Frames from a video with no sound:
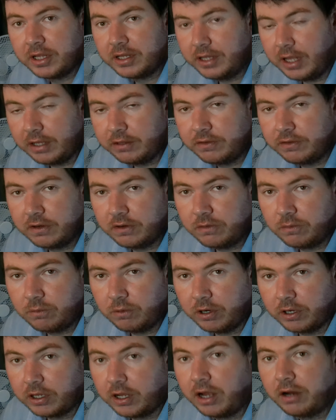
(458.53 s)
That didn't
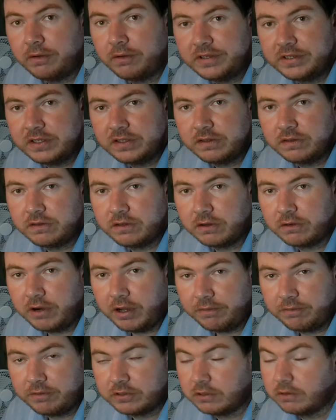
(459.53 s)
work. I reseated the
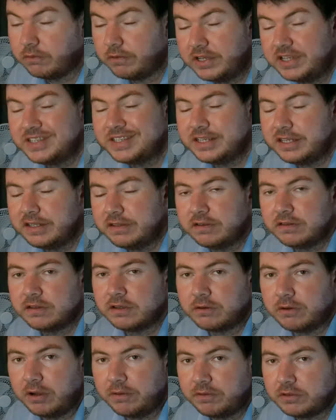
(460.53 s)

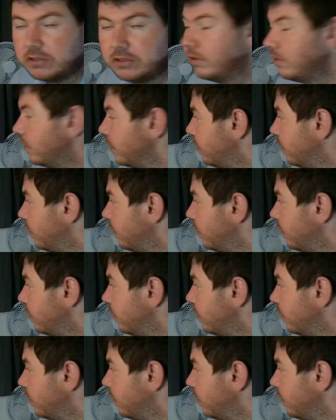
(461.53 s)
graphics card.